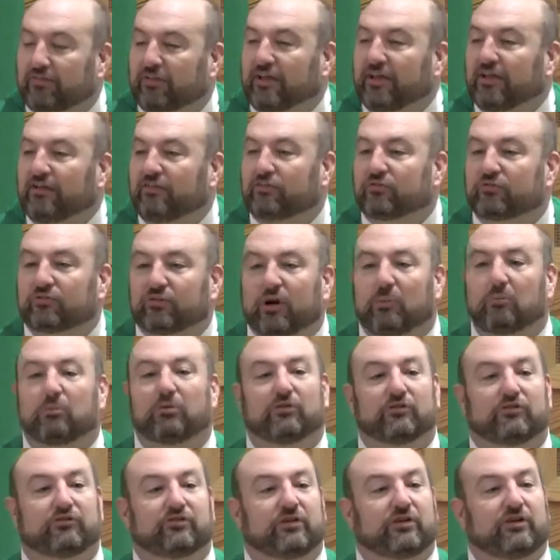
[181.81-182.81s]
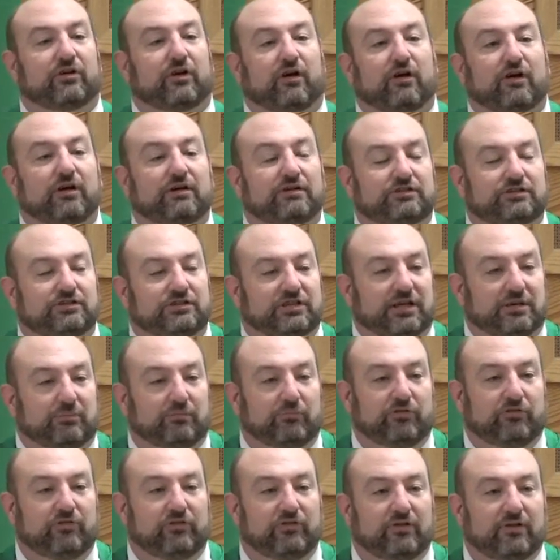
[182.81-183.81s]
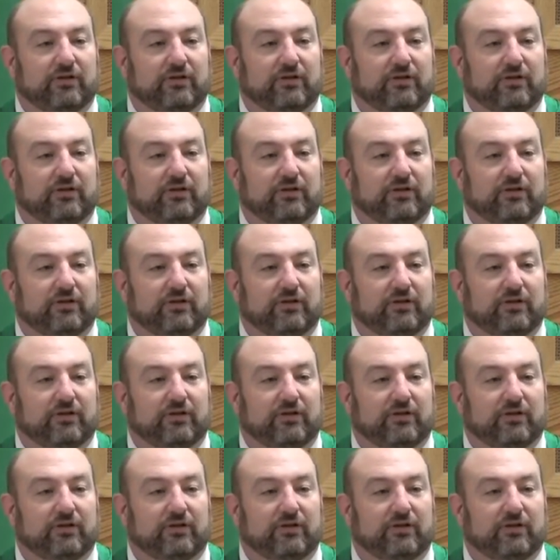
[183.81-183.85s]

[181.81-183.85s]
of these troubles and hardships.